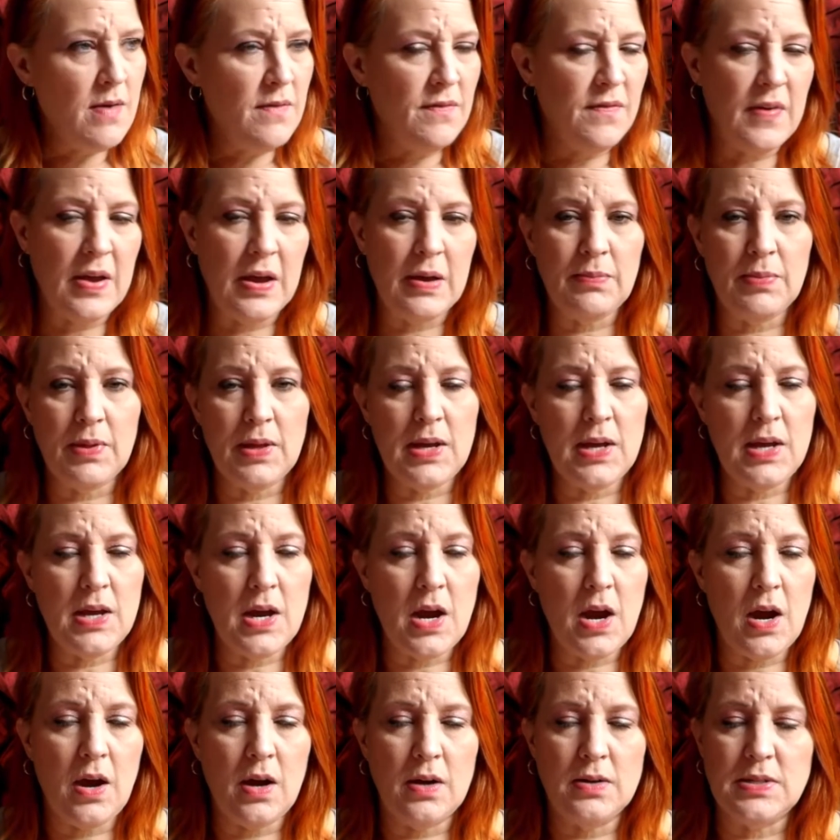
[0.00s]
Family
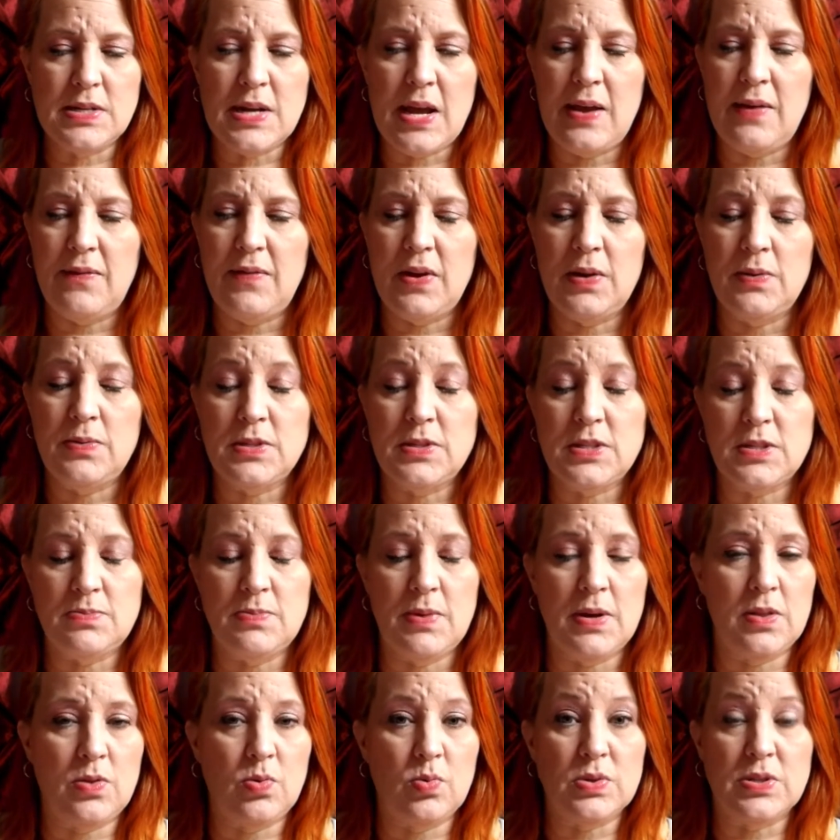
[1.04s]
uh, David
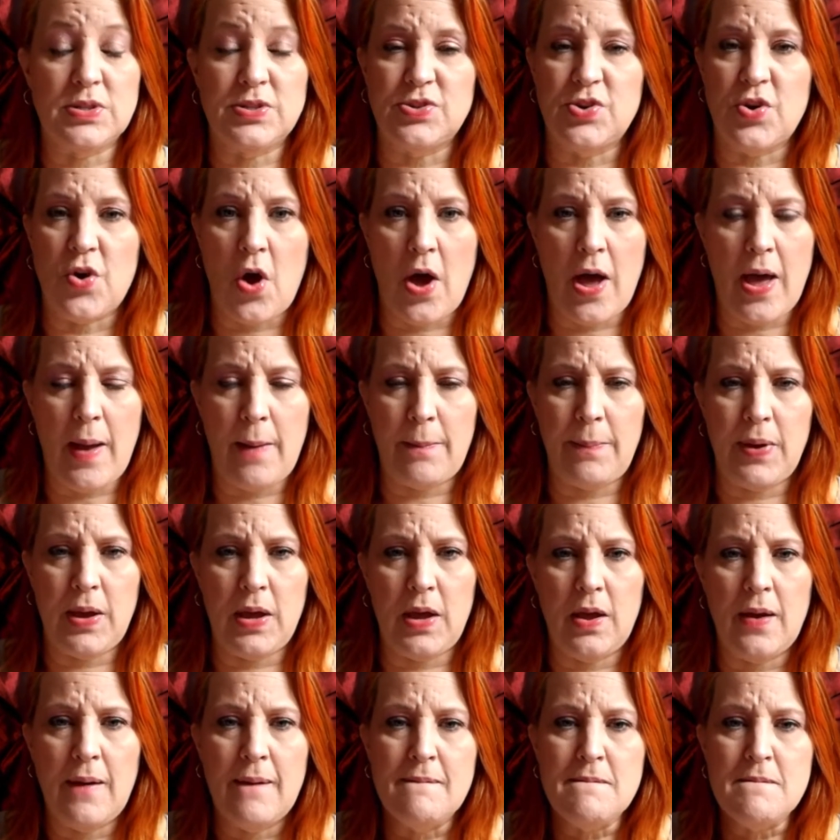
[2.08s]
Smith was not
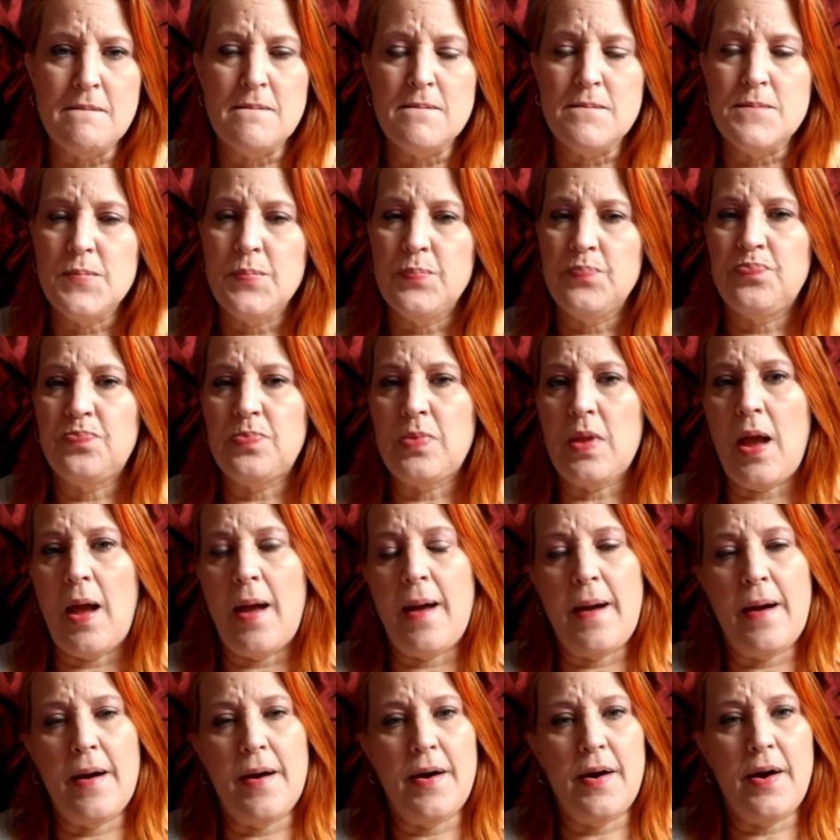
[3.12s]
happy,
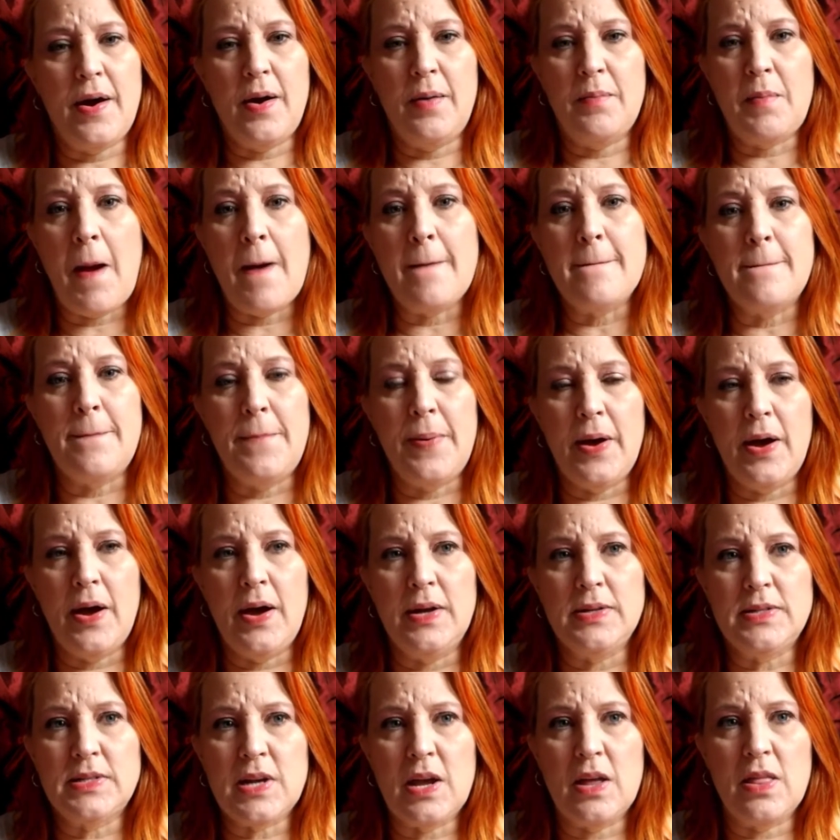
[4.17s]
um,
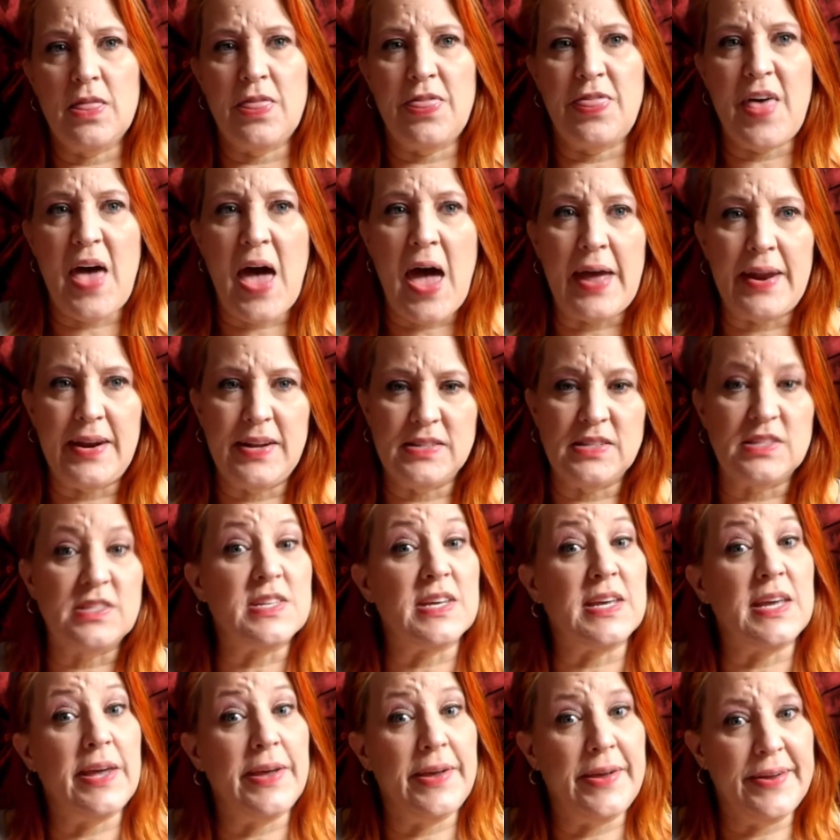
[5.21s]
but that is
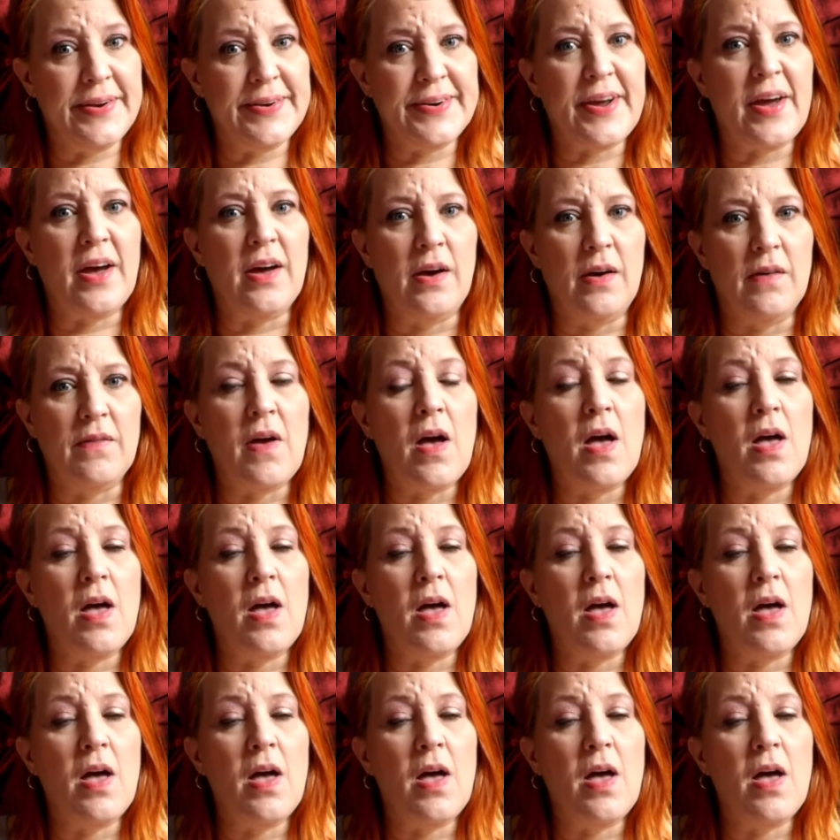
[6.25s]
the end of